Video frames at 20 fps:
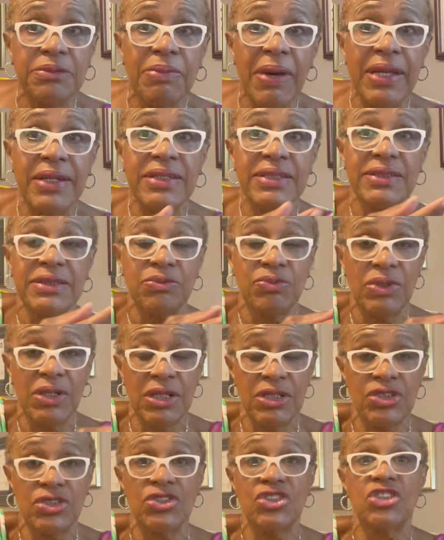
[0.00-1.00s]
by this
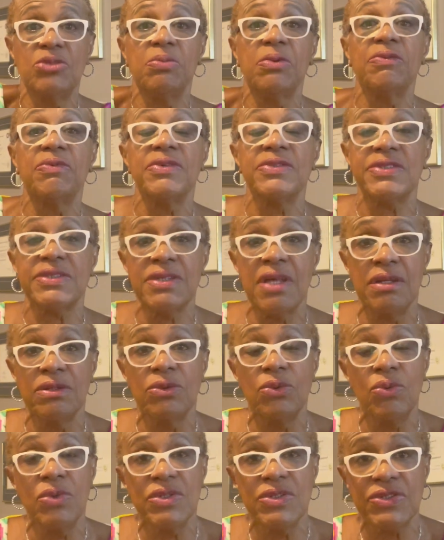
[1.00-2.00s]
relationship with her son
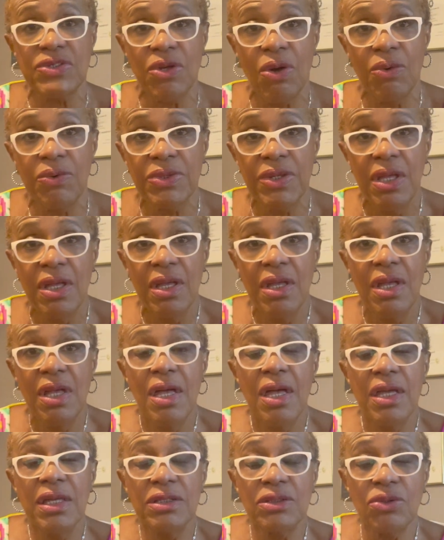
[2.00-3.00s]
going south,
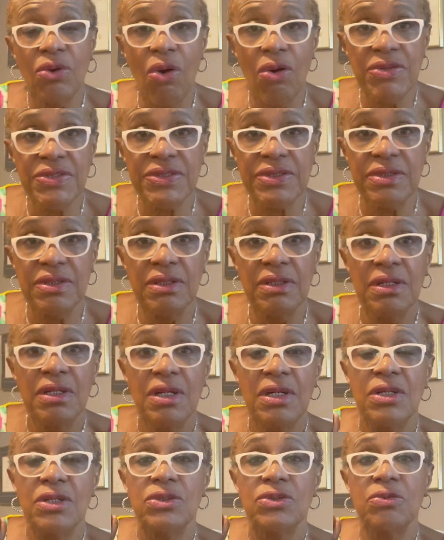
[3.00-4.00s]
it caused her
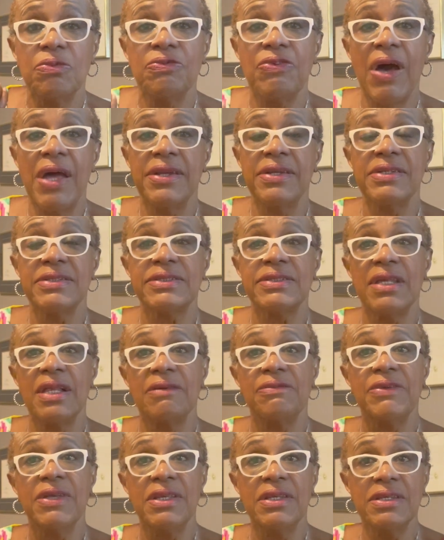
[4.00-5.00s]
to find herself
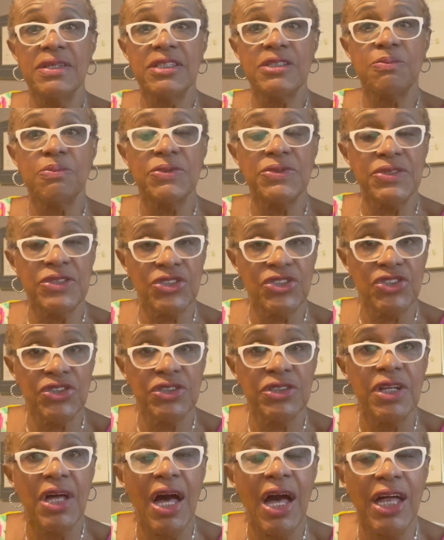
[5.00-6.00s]
in this
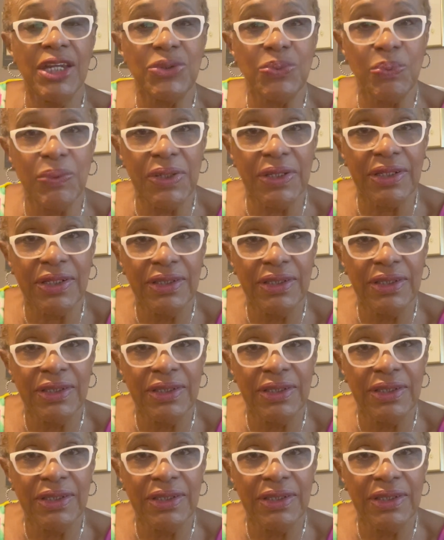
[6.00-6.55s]
position at work.